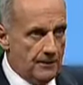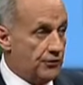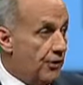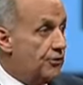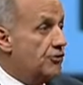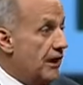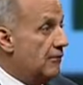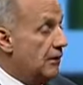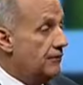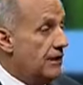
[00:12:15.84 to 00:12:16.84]
The Surgeon
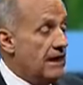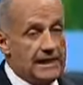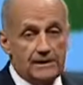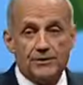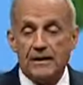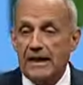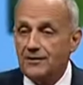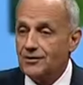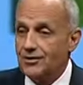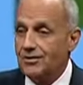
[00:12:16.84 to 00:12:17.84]
General of the United
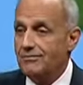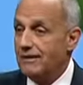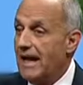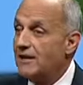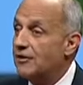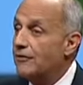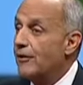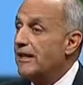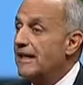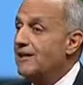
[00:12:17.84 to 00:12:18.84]
States has a
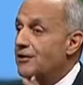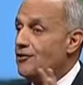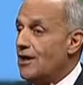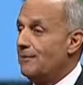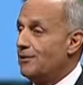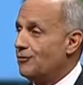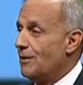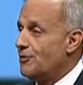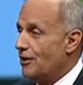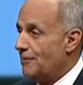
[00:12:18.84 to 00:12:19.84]
very easy job
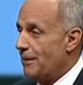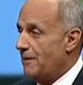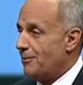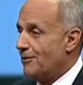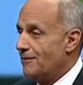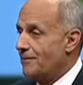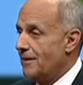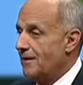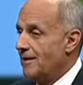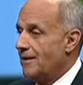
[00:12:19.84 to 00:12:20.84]
description on paper
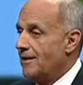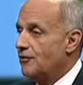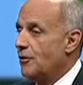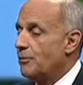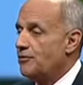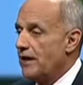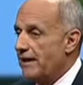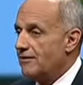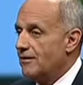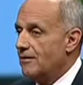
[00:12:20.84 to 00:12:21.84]
to
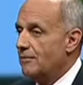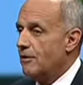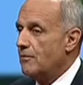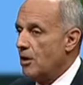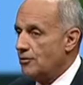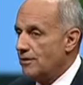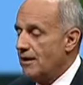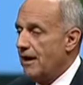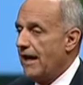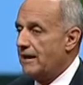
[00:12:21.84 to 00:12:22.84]
protect,
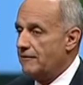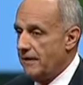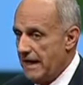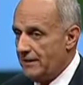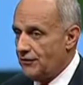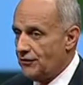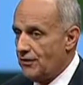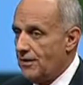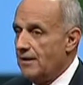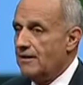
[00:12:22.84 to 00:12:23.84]
promote, and advance
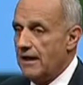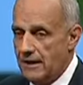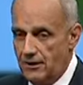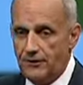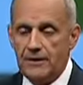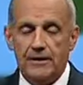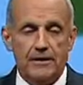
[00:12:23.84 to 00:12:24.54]
the health,